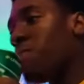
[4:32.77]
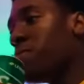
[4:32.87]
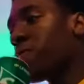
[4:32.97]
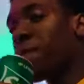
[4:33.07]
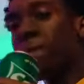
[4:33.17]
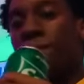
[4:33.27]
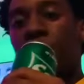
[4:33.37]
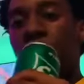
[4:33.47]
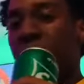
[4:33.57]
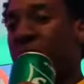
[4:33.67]
any
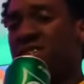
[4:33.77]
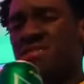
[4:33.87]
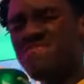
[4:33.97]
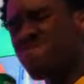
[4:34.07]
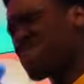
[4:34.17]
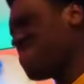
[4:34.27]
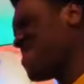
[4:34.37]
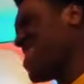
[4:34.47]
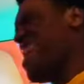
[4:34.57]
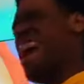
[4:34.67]
Sprite will take you
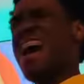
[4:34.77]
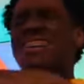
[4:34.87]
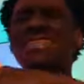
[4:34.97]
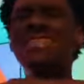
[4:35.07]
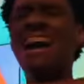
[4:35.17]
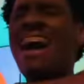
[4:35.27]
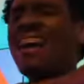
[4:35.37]
out, boy.